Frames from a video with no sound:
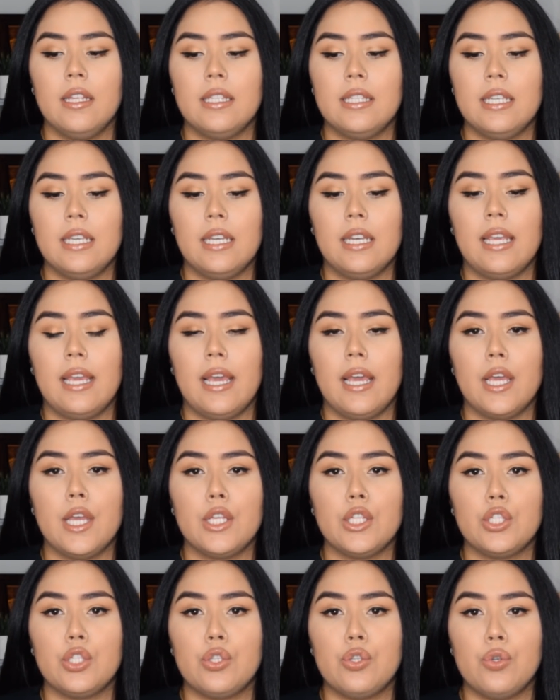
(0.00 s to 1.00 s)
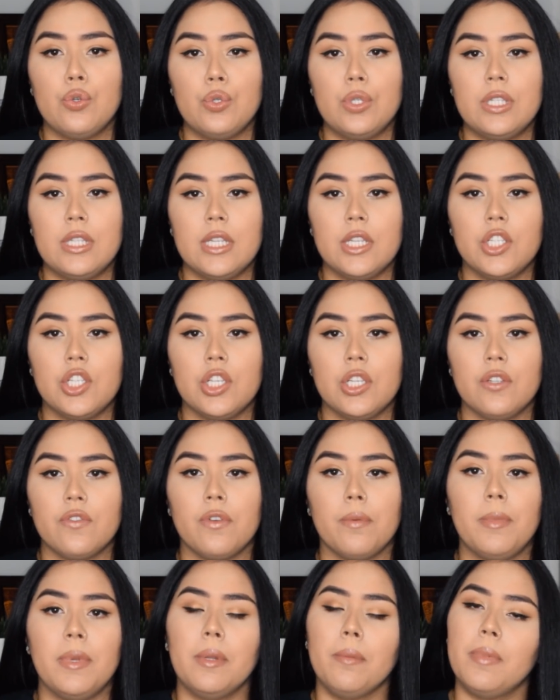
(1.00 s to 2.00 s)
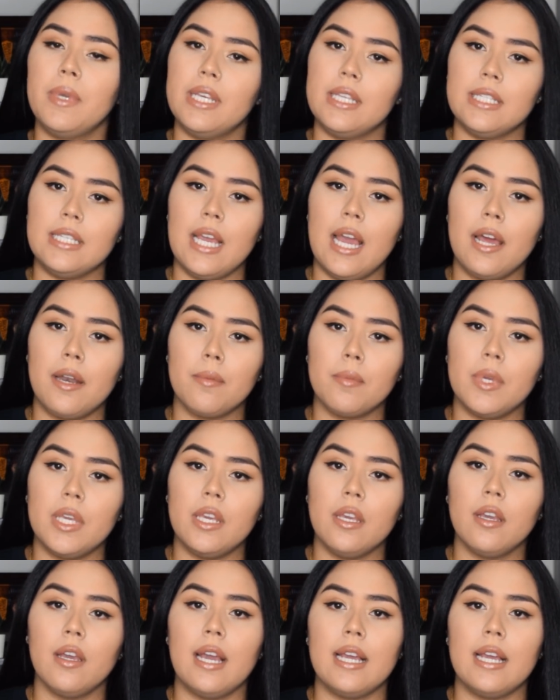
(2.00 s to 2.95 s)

did get 2 stitches from an episiotomy.